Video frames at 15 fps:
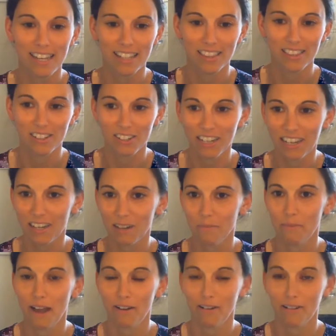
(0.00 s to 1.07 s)
learning
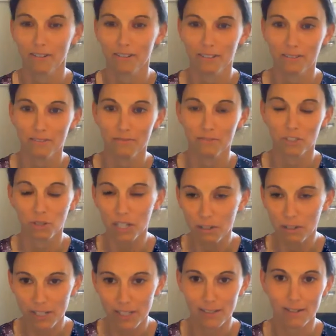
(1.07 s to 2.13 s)
about doing
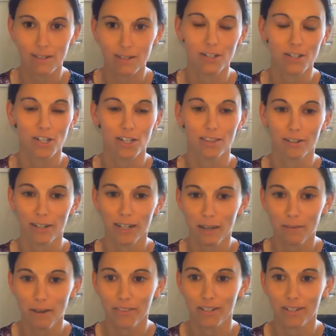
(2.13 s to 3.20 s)
research and learning
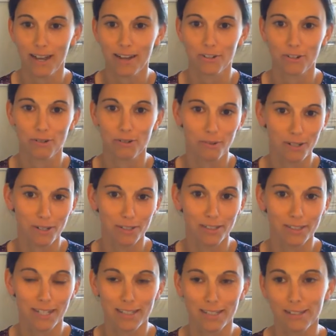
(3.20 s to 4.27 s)
about the natural world.
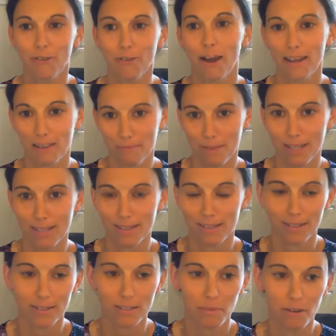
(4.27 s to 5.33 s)
That's quite an amazing
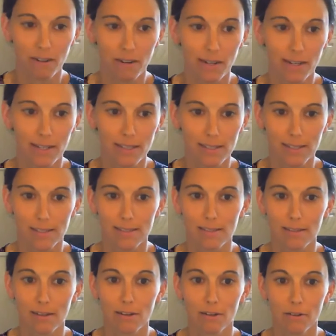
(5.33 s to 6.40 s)
experience. And
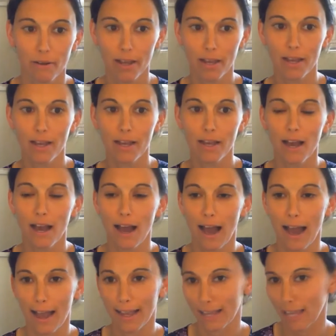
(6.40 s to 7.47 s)
so
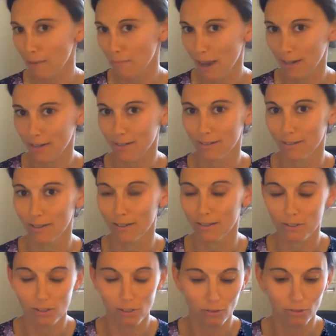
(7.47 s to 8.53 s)
I came back to
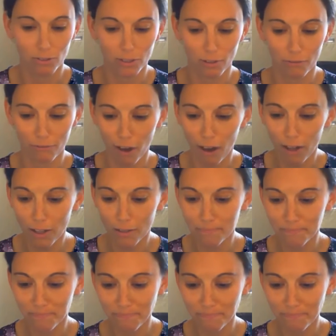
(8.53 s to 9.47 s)
school in the fall